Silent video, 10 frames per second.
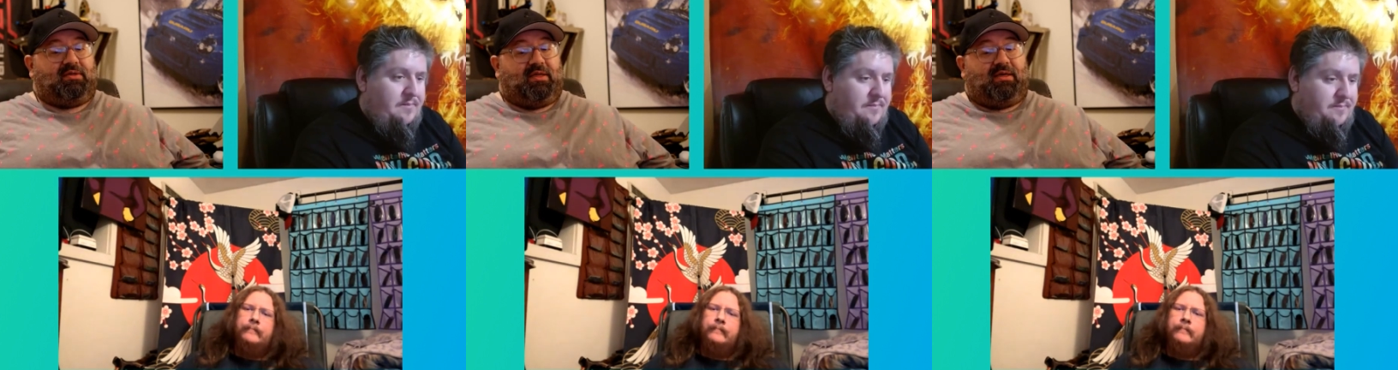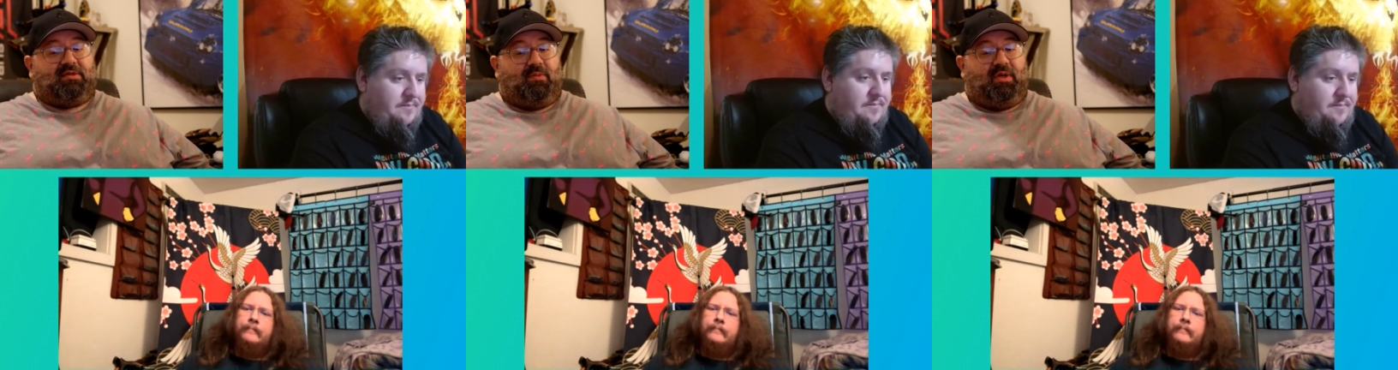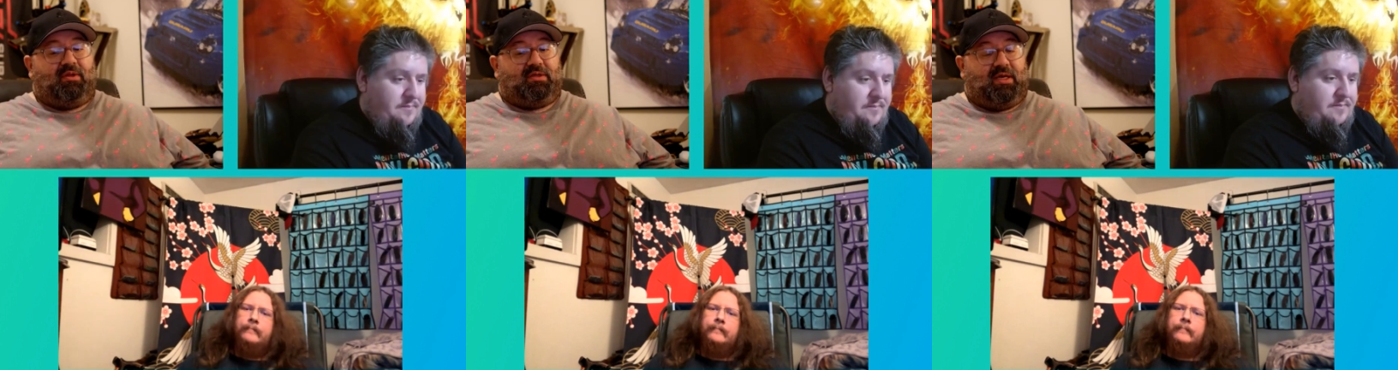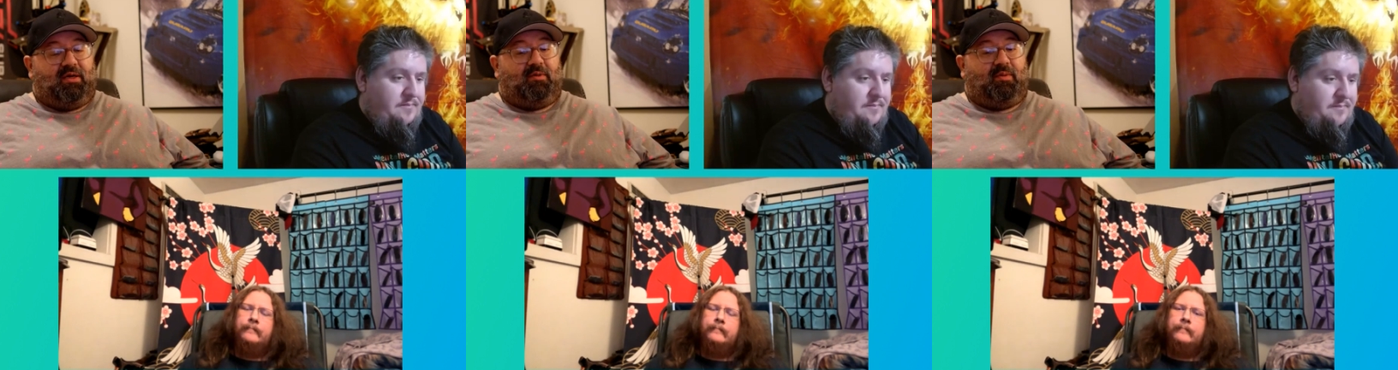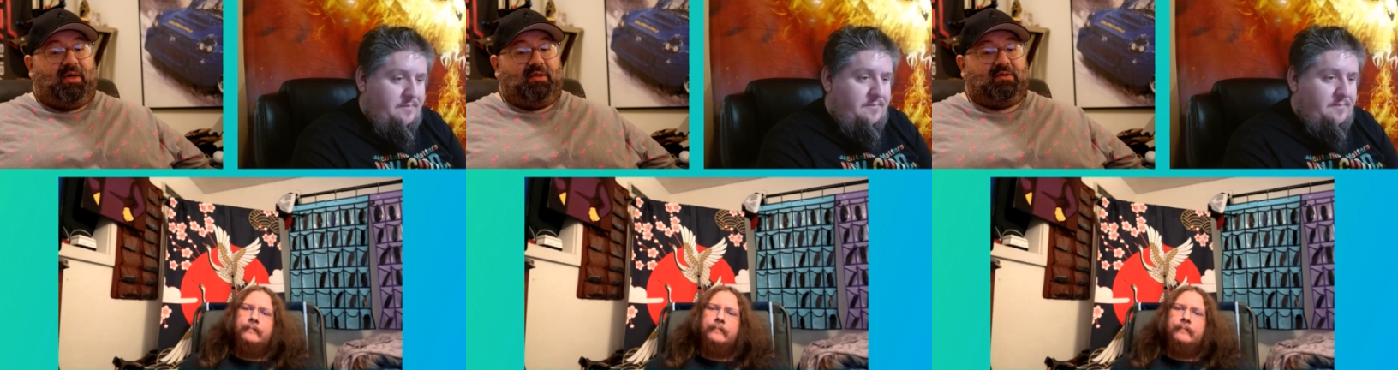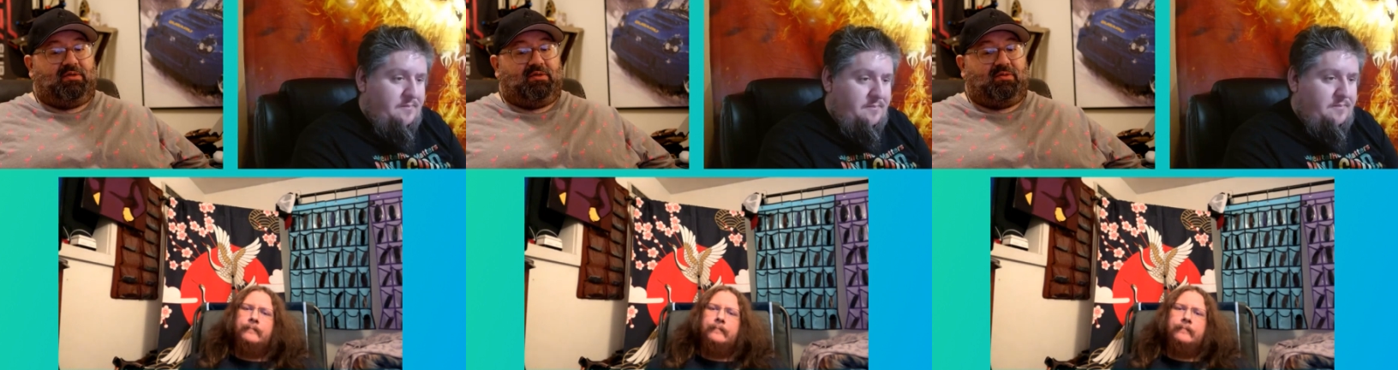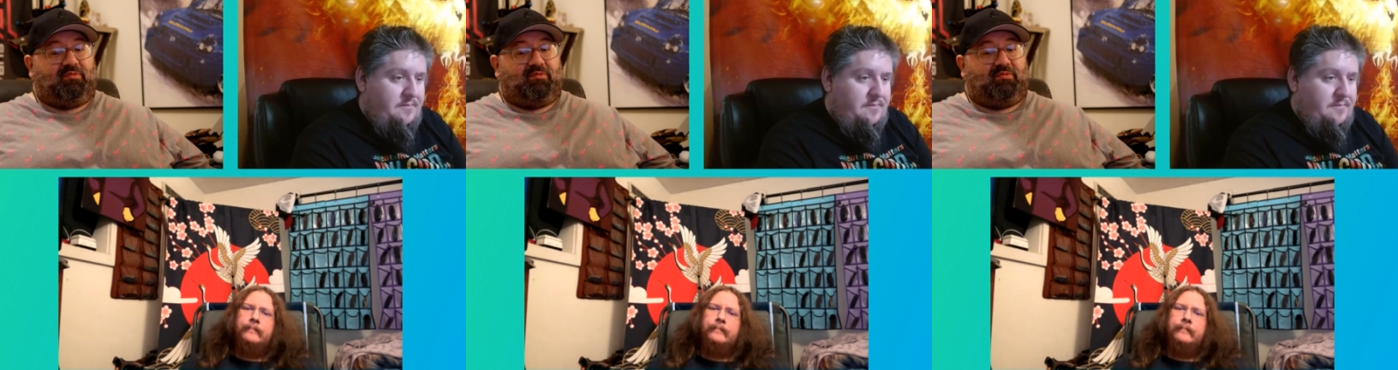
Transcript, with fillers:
Speaker 1: that's one of the takeaways